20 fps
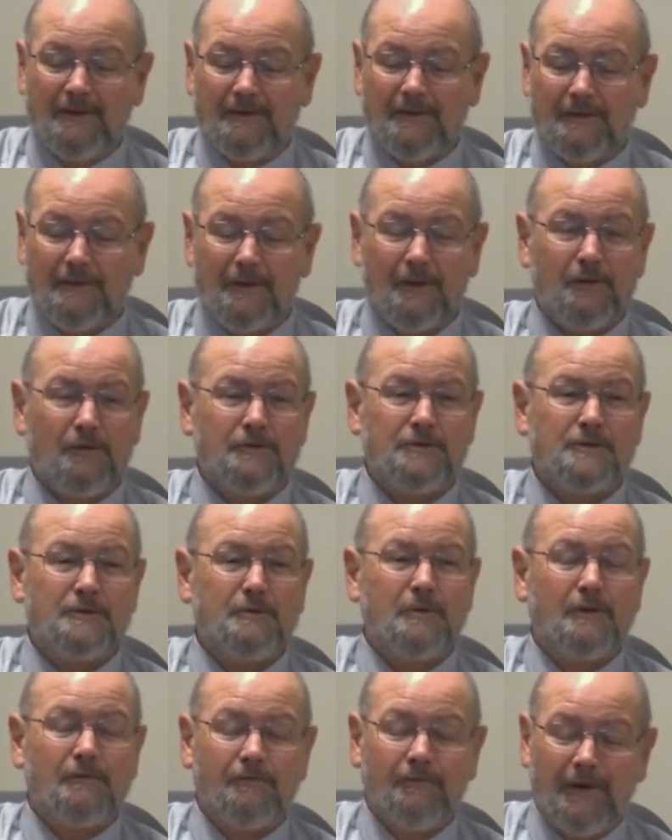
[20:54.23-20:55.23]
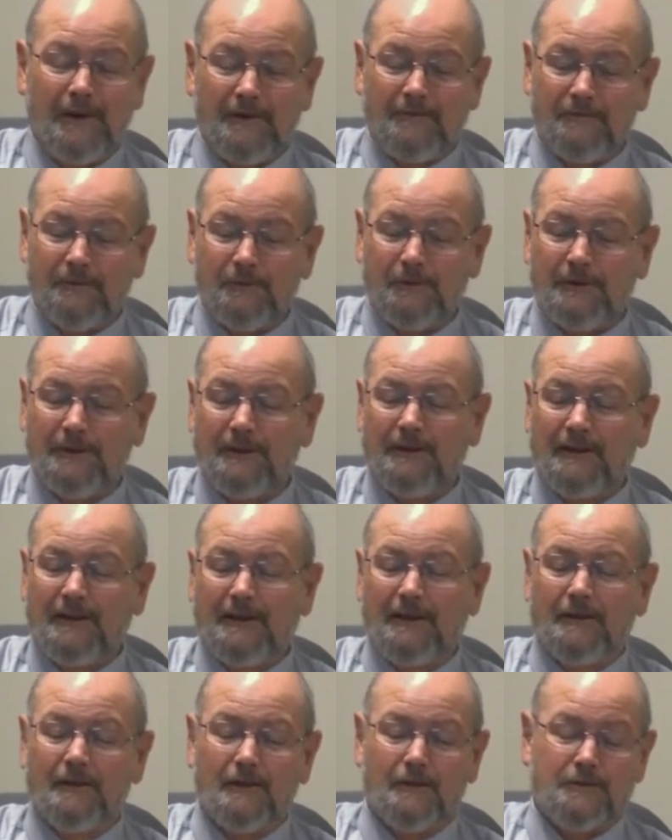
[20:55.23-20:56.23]
to those who are faithfully,
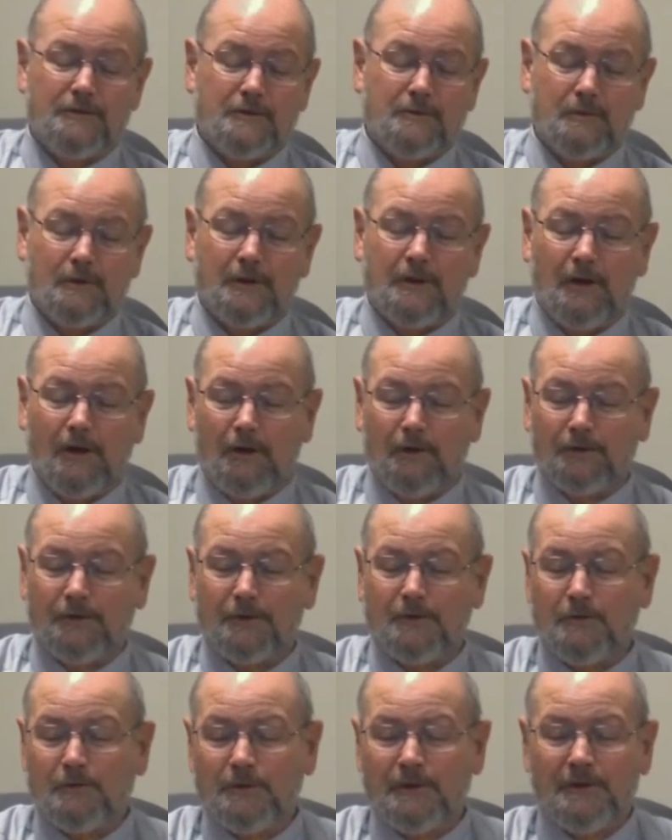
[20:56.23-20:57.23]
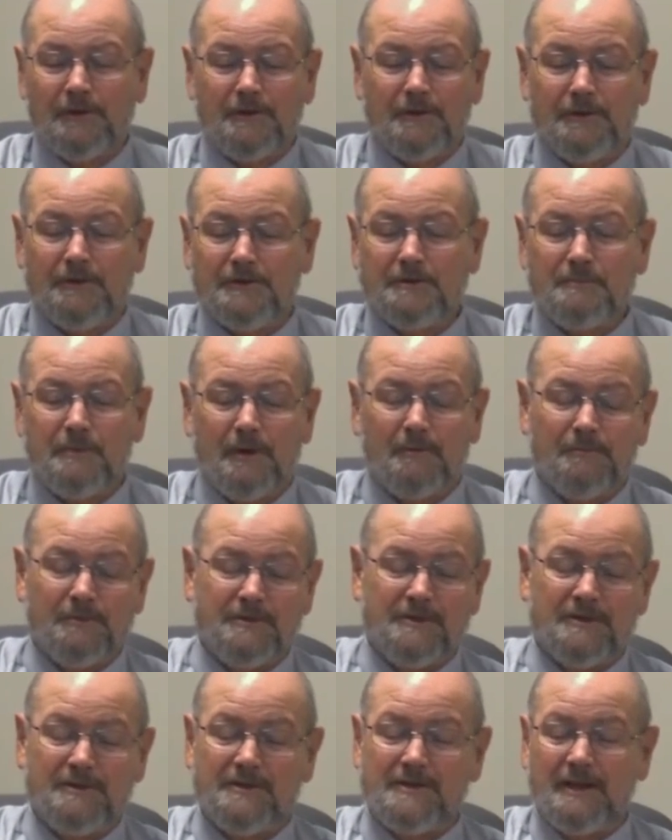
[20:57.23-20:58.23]
those who are called according to his
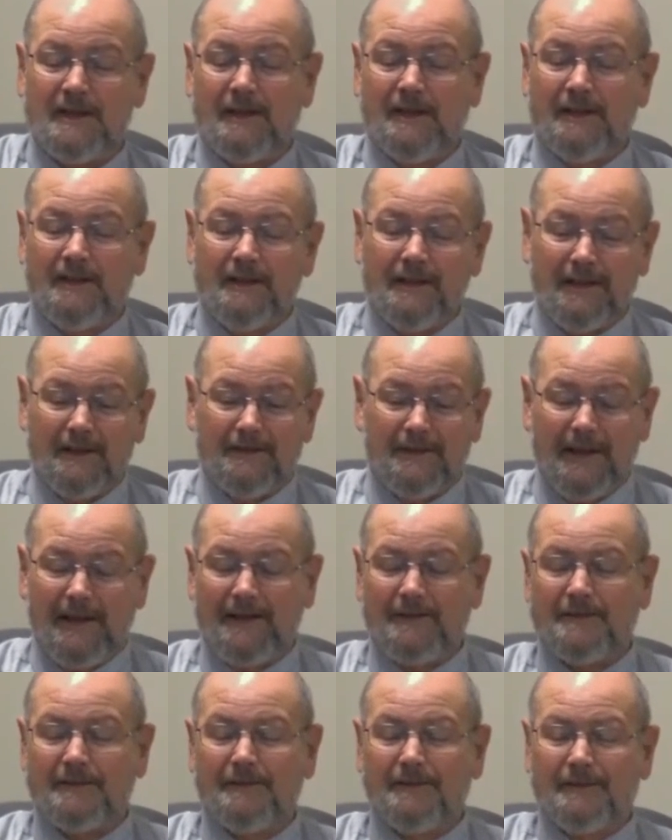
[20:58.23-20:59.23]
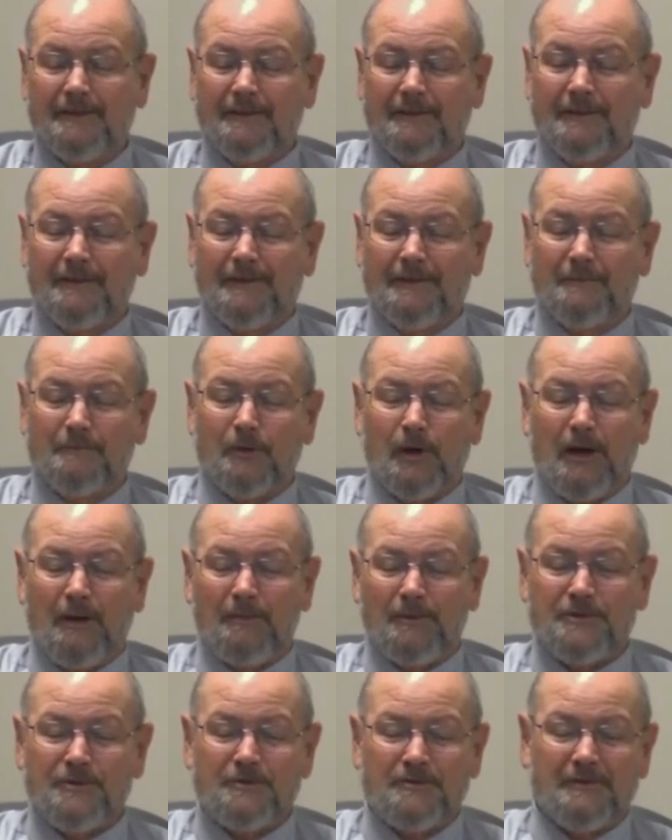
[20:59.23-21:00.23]
purposes. And that
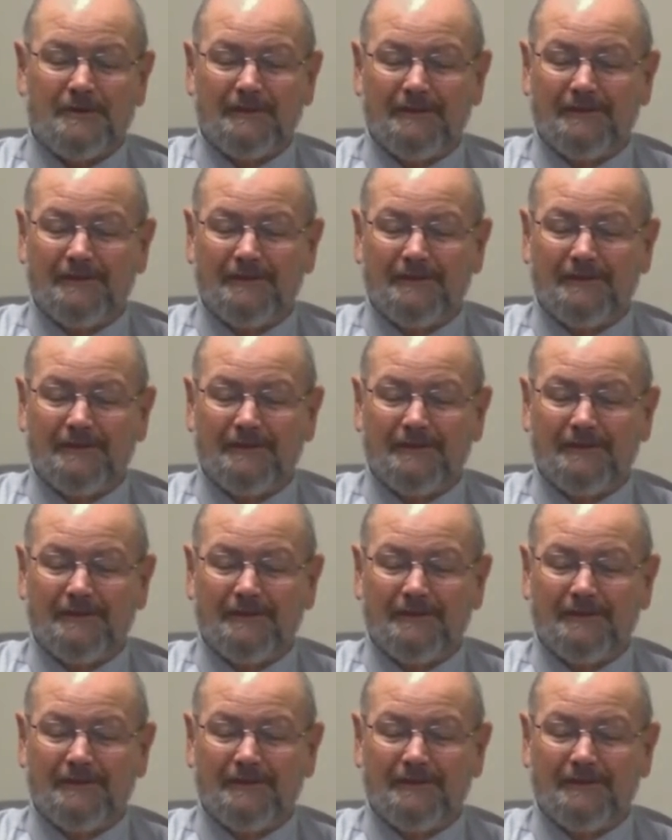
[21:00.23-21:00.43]
promise